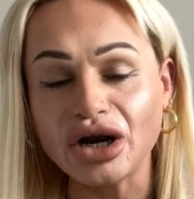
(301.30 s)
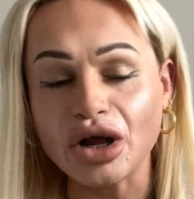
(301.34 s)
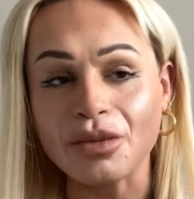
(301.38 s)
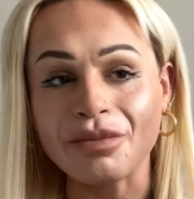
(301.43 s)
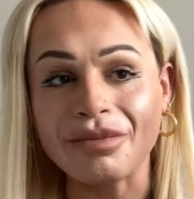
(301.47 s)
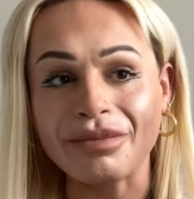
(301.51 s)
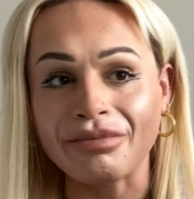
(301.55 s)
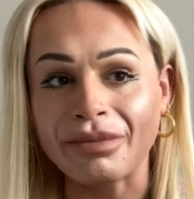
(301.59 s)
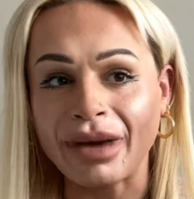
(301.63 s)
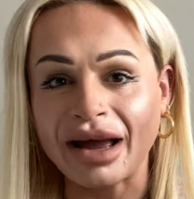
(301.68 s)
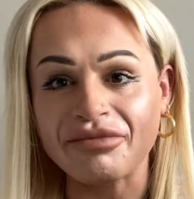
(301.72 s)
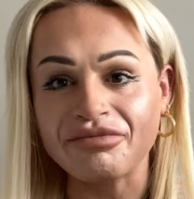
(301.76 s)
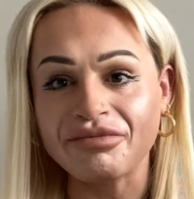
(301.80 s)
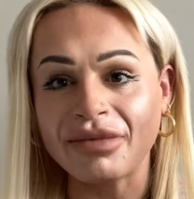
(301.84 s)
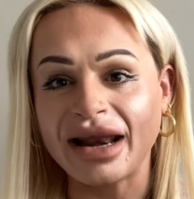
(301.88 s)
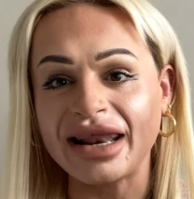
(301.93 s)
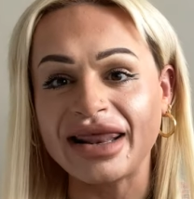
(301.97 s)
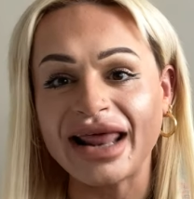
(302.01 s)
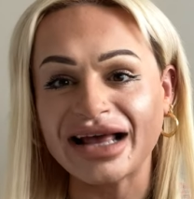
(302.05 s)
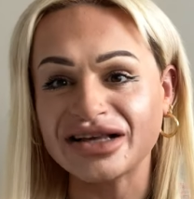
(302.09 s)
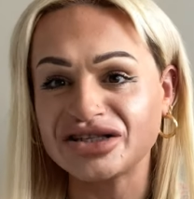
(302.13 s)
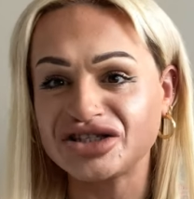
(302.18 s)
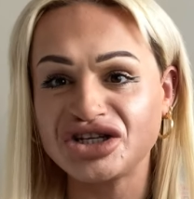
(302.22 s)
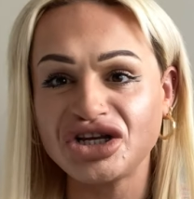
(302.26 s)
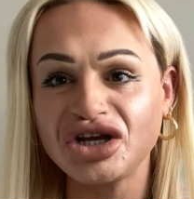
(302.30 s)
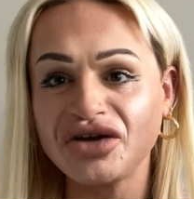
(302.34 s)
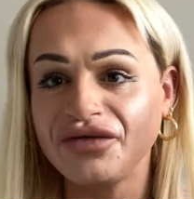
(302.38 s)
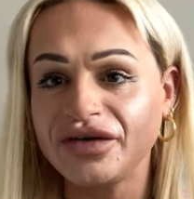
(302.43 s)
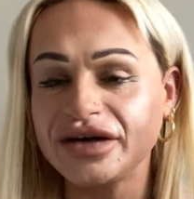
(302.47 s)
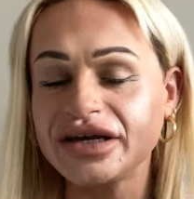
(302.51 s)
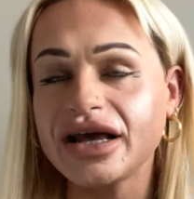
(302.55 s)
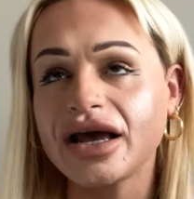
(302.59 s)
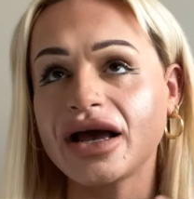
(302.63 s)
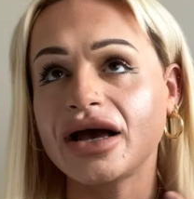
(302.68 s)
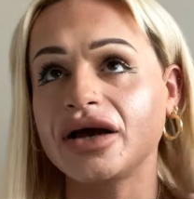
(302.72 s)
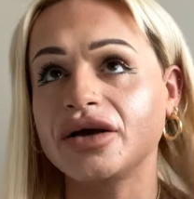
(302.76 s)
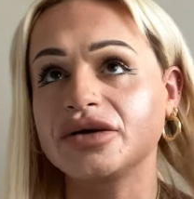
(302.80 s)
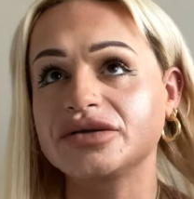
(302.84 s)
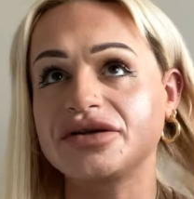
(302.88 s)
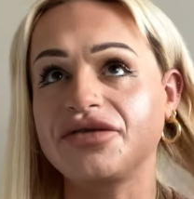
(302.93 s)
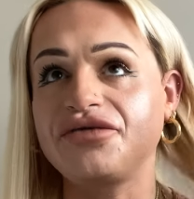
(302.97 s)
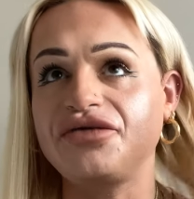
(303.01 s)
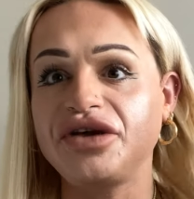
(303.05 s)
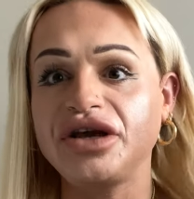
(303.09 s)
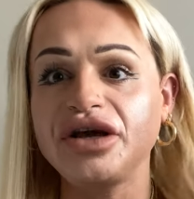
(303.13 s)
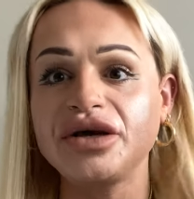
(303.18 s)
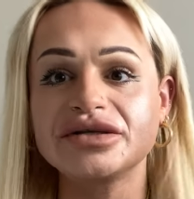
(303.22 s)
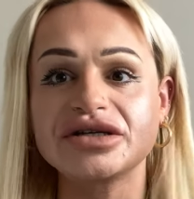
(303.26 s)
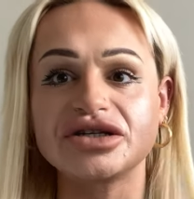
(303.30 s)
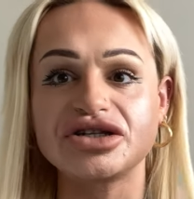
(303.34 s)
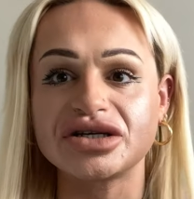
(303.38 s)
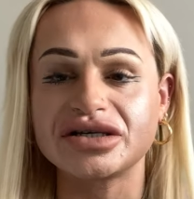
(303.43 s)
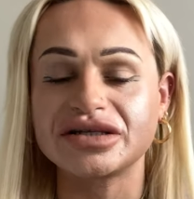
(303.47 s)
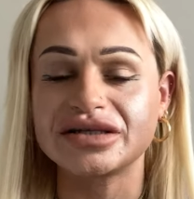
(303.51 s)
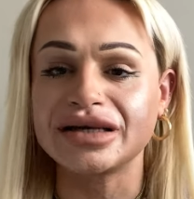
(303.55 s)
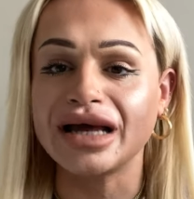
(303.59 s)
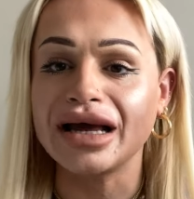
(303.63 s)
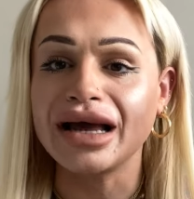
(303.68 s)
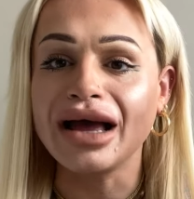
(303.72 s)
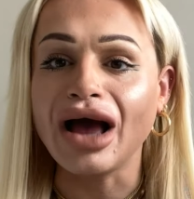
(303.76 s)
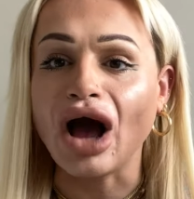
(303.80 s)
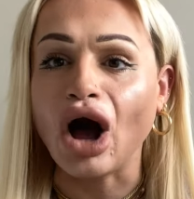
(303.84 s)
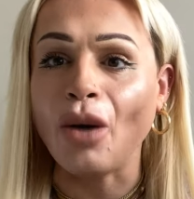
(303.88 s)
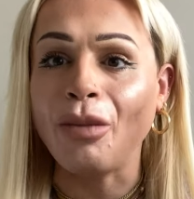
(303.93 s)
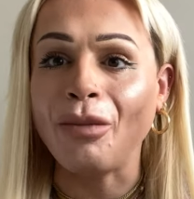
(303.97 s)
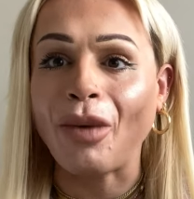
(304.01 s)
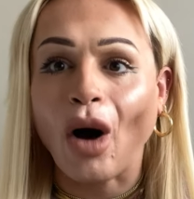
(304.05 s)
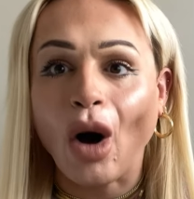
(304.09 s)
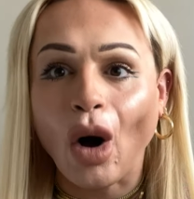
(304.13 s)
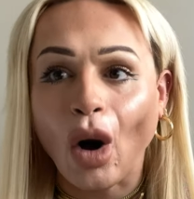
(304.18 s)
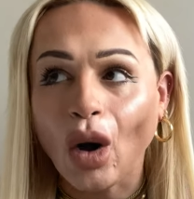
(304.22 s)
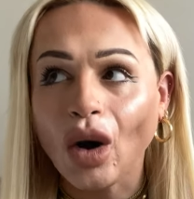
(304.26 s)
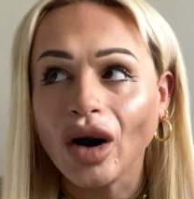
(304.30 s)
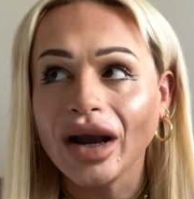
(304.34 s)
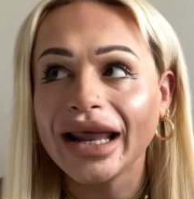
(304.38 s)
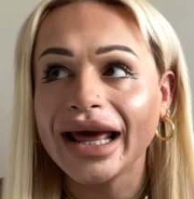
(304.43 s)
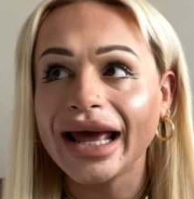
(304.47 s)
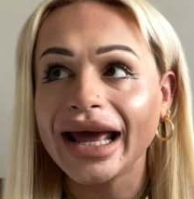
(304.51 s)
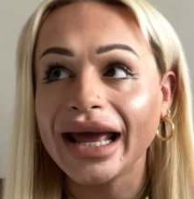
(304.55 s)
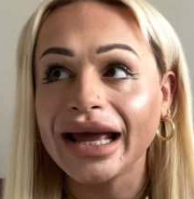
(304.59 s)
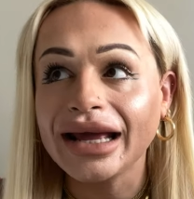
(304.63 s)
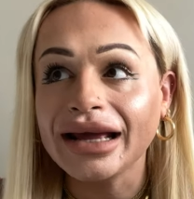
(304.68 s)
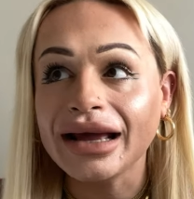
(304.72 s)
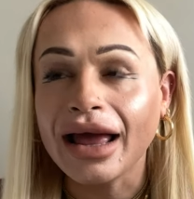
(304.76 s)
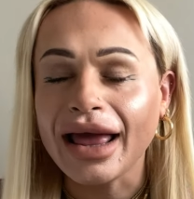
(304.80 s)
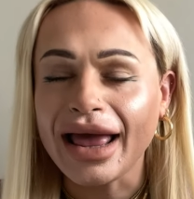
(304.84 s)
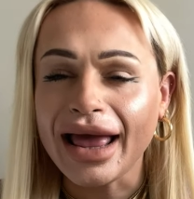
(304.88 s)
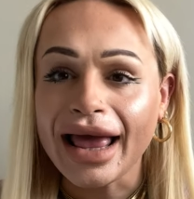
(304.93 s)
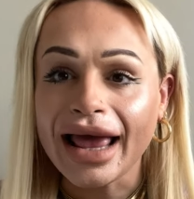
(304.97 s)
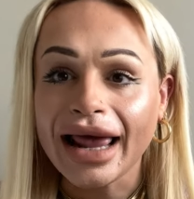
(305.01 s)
know, my, my last two videos, the views are just appalling.